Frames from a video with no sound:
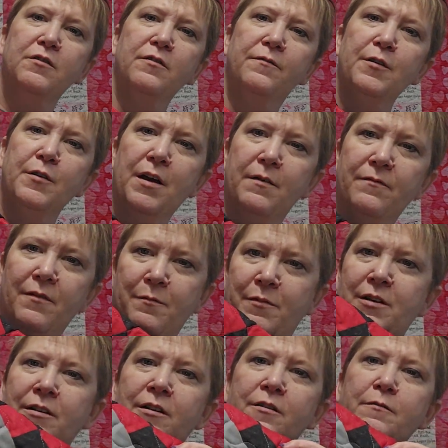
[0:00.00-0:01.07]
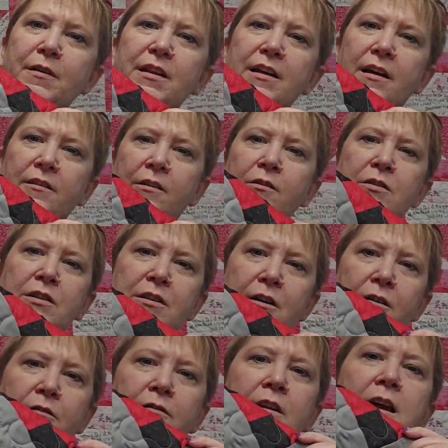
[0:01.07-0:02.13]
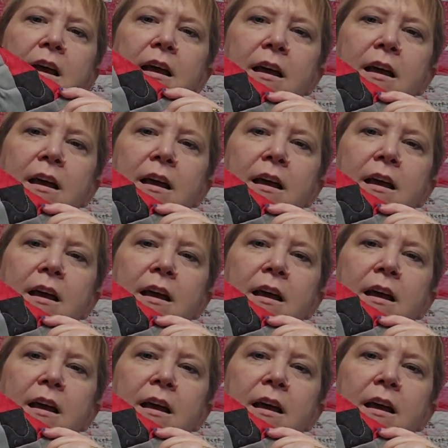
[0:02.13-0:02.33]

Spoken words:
So if you're not familiar with Yellowstone,